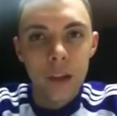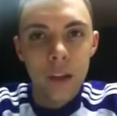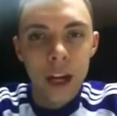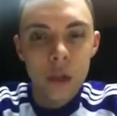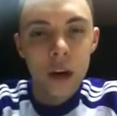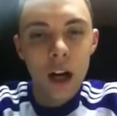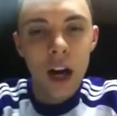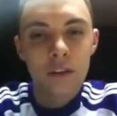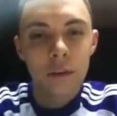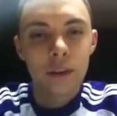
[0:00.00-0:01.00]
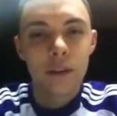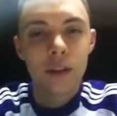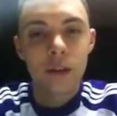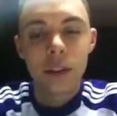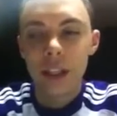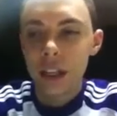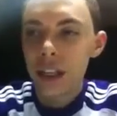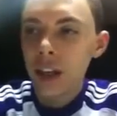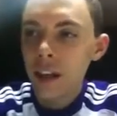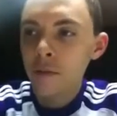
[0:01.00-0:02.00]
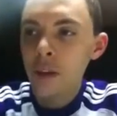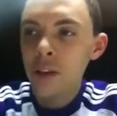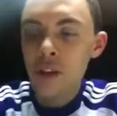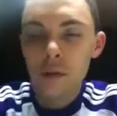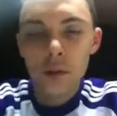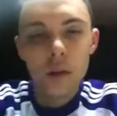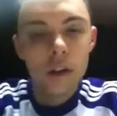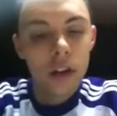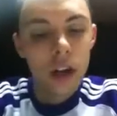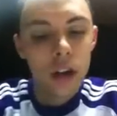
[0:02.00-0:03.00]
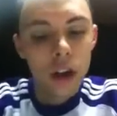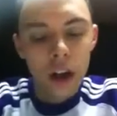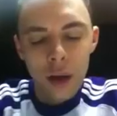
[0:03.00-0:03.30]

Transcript: That's what I got from these dreams. He gave me a dream 10 years ago,